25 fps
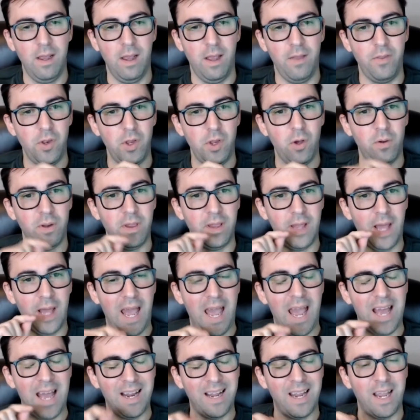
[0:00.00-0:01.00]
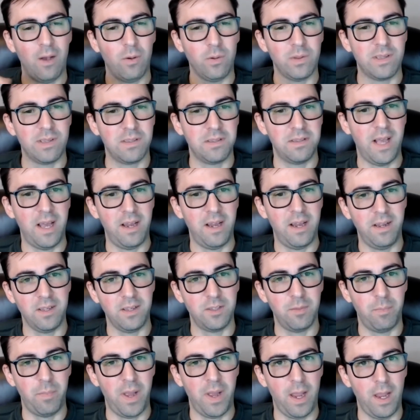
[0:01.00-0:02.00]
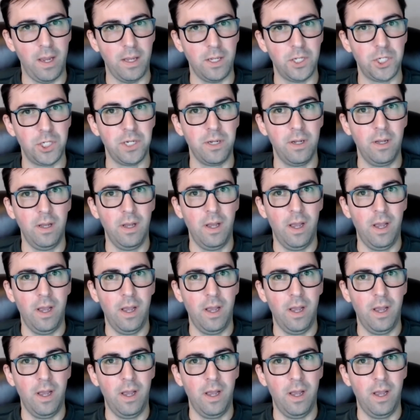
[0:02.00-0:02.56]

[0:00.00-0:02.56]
Then you go to the ad account settings page.